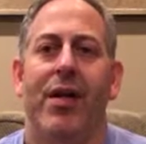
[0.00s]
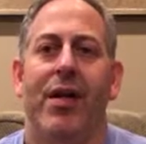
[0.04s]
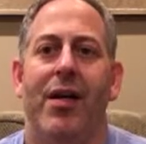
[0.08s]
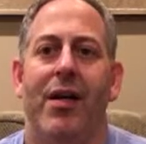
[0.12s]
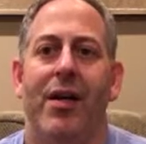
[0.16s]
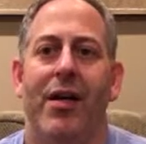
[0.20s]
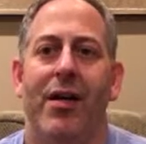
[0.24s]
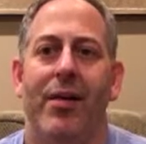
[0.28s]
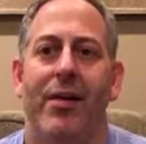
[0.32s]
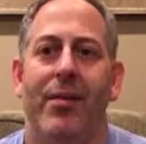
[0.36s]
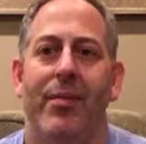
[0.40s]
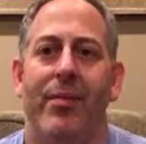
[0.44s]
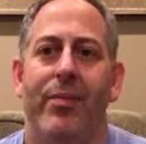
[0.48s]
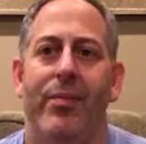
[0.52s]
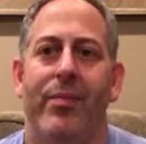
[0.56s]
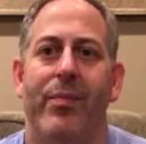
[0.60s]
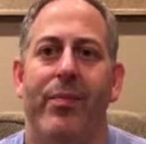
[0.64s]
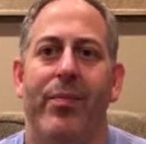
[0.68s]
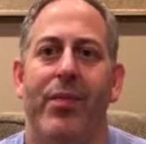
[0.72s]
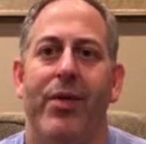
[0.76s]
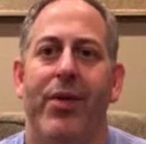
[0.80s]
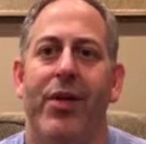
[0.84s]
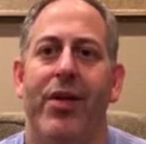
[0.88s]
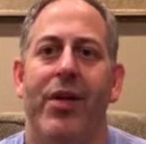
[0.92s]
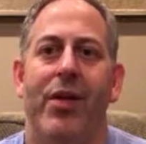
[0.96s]

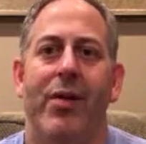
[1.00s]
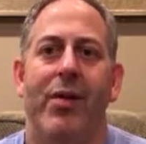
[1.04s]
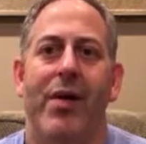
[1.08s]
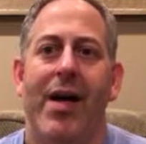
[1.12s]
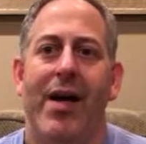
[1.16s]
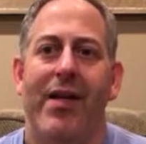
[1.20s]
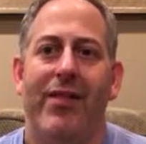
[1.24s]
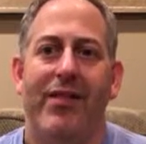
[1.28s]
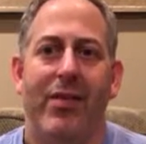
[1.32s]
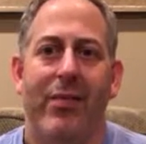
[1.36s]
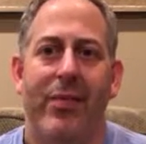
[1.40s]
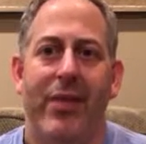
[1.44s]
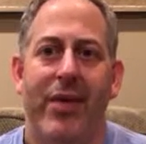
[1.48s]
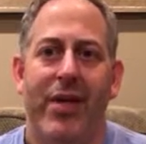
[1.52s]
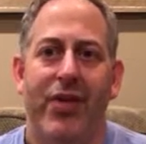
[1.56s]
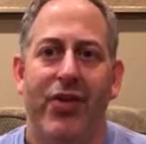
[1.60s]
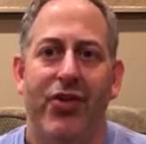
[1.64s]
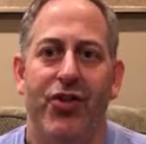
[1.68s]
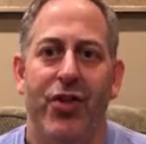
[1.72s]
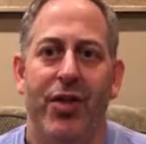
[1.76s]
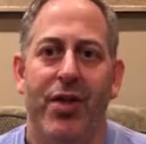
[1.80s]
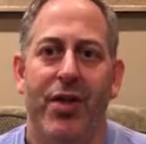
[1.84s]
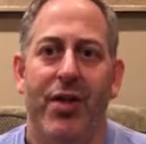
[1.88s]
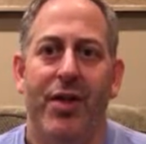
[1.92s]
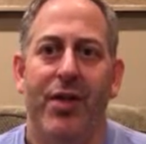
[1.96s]
You don't have to be a
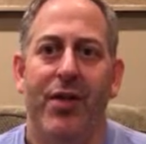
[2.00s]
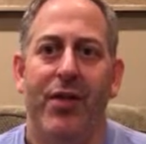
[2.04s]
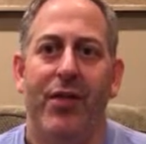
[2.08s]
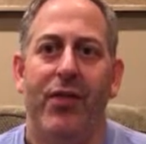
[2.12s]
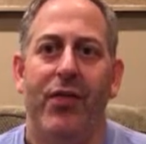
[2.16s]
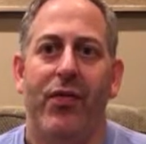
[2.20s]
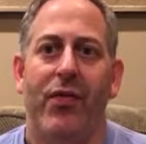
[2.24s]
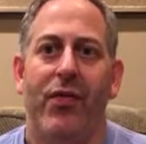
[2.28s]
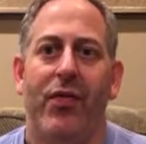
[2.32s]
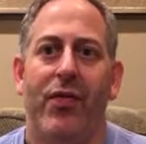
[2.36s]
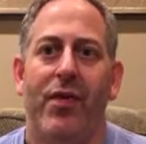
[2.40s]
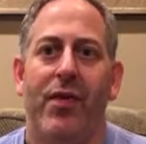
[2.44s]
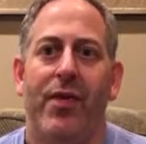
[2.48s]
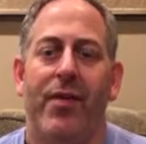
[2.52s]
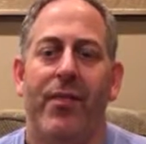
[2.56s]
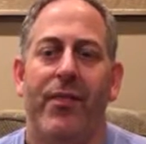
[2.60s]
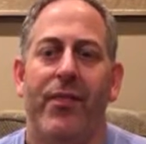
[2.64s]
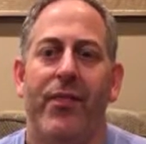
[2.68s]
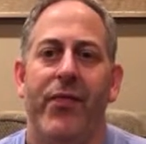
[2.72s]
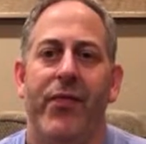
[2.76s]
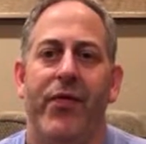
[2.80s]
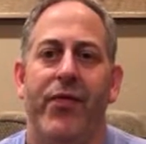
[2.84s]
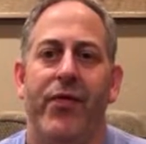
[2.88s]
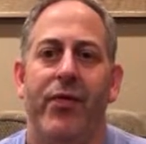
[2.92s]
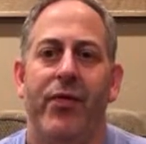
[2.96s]
genius
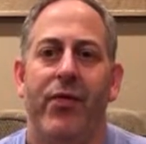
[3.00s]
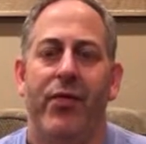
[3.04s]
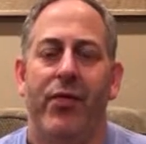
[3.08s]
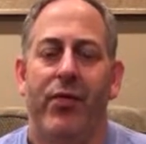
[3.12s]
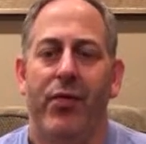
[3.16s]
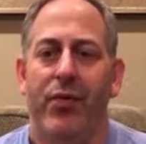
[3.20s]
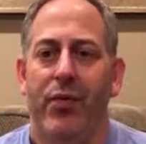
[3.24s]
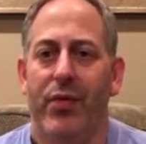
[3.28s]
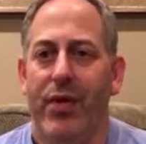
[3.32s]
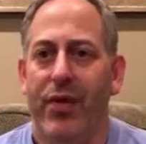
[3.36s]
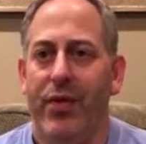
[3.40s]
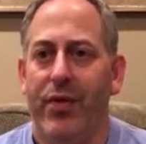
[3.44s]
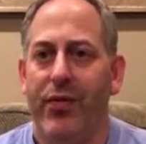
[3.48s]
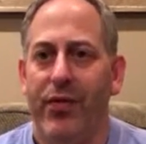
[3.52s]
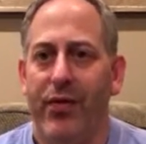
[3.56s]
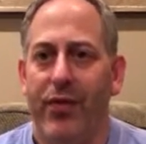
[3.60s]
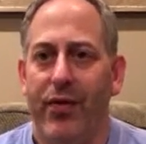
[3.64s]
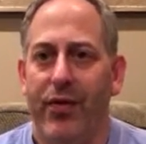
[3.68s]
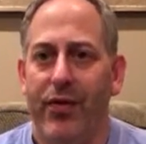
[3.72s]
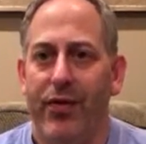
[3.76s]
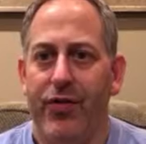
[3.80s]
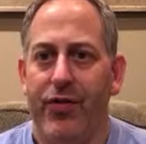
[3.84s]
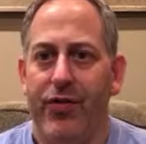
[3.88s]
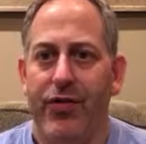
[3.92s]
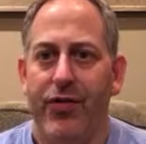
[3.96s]
to do
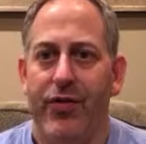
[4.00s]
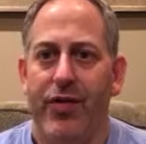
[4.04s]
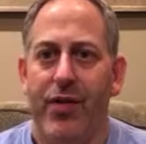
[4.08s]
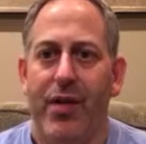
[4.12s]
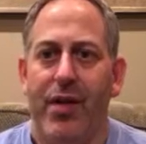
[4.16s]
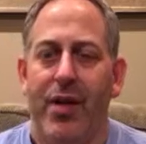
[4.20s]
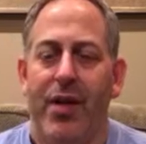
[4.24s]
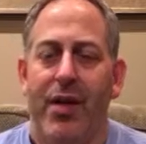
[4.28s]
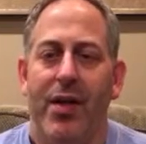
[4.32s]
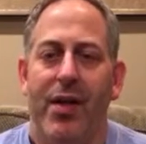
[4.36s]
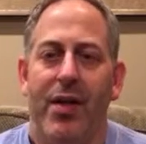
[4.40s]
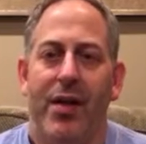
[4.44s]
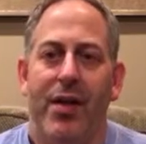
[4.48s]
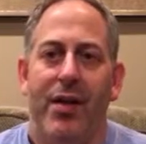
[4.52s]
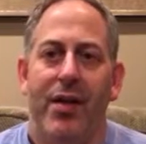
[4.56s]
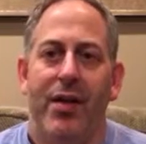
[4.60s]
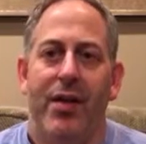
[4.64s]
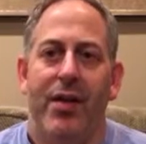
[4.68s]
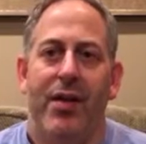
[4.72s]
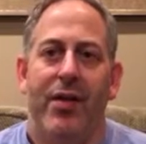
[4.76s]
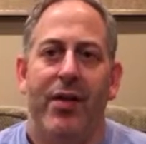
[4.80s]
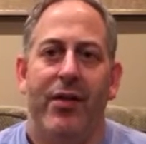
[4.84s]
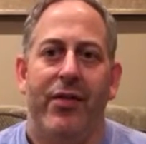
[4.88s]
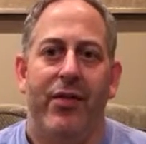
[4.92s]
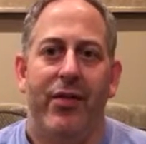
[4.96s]
research
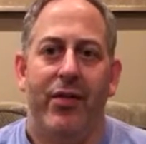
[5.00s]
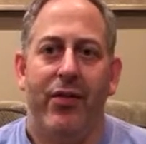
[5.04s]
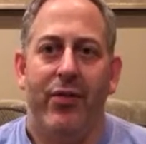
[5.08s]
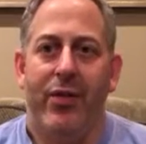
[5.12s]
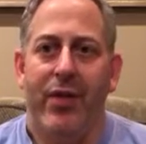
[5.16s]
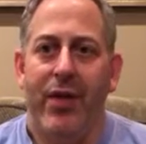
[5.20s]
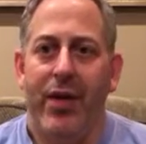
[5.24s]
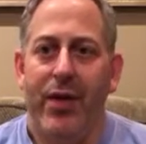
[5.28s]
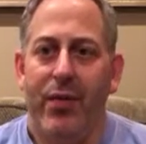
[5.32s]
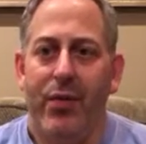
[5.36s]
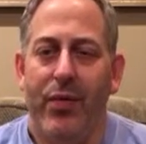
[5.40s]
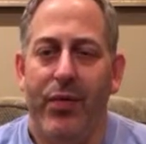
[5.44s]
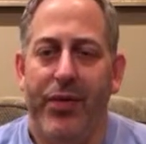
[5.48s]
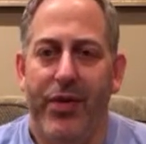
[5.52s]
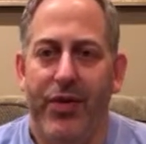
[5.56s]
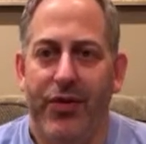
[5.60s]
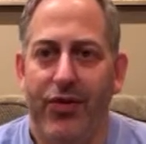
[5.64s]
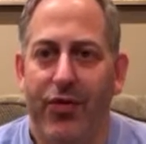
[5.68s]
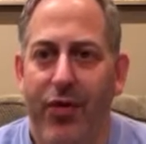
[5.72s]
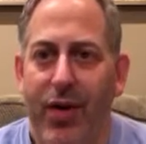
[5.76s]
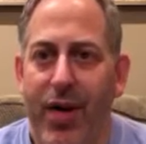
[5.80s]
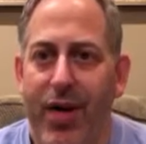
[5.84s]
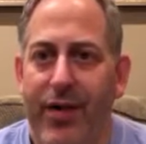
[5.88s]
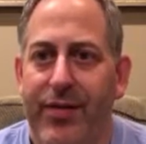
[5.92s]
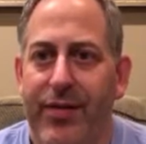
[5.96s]
and to read what the
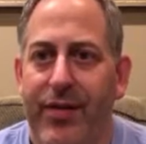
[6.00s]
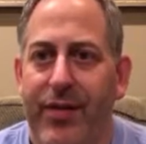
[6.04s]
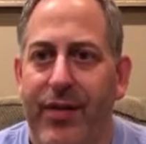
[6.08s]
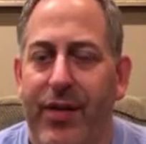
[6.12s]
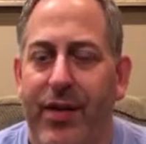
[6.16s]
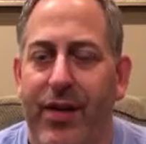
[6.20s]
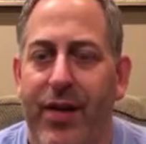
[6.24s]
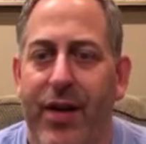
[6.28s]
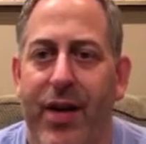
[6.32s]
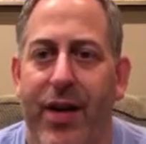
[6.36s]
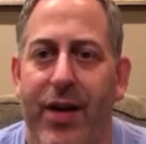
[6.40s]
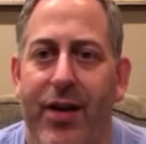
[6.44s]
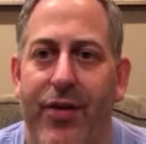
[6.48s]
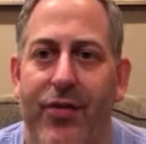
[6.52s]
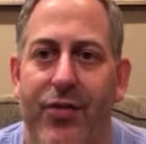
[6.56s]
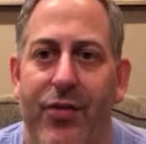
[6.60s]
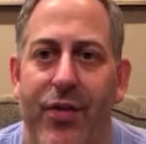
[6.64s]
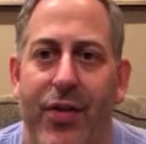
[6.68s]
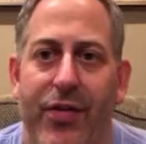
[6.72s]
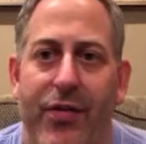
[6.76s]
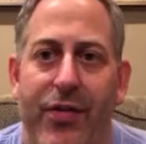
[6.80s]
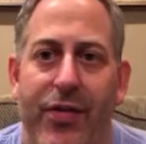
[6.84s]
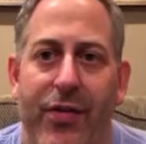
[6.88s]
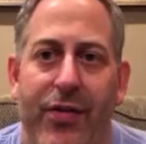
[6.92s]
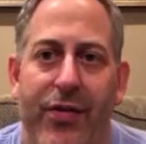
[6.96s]
traits and
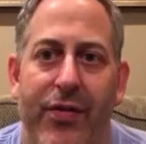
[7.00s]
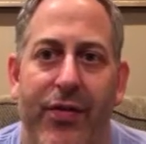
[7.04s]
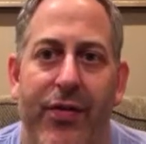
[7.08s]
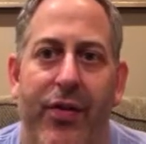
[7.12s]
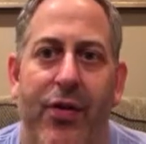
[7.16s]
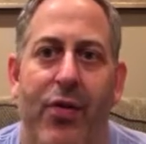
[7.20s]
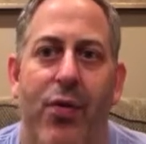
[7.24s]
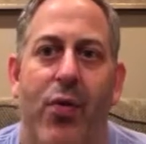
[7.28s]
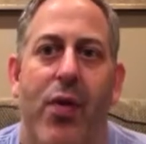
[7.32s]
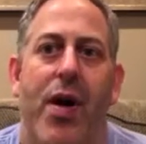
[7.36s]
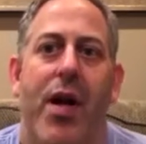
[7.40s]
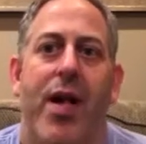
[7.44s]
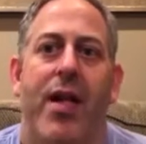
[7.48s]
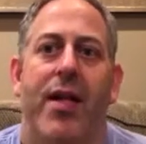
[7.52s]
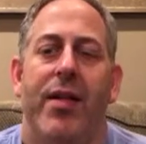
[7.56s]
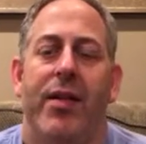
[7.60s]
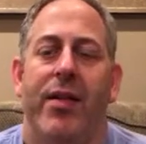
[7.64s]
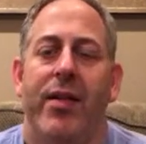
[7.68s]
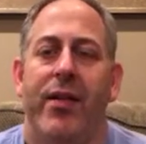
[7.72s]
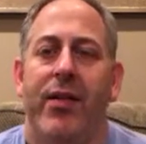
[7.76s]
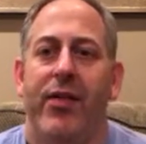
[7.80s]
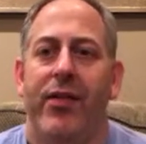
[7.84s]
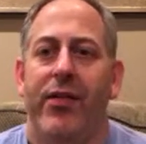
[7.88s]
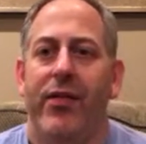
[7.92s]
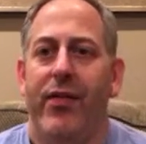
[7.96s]
characteristics and
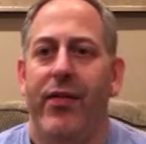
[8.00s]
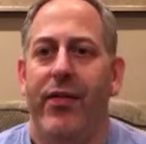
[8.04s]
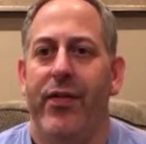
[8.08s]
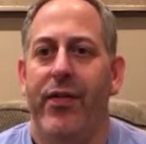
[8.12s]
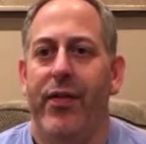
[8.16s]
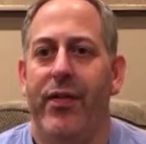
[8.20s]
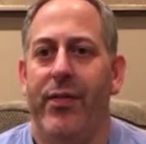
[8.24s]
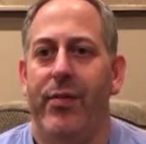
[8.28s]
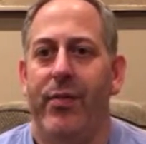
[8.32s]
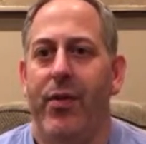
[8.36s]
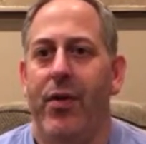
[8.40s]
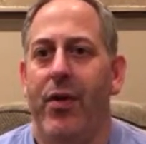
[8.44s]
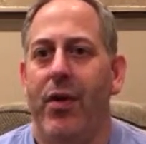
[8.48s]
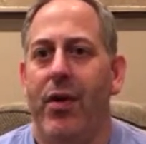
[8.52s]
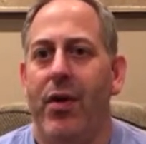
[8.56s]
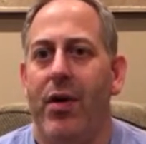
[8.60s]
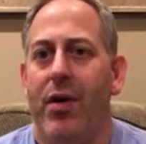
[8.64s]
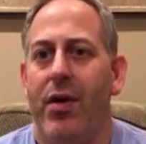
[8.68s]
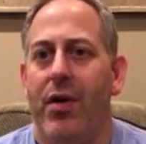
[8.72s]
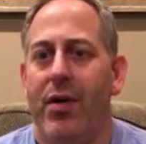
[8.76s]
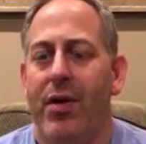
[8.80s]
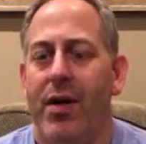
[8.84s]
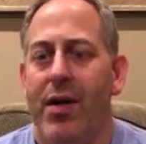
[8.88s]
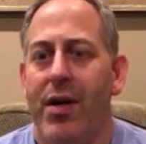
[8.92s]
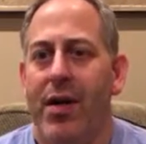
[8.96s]
qualities of them
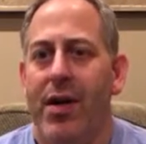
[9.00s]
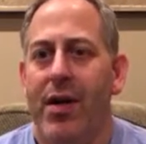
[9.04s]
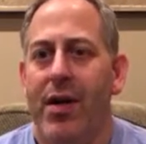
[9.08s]
are.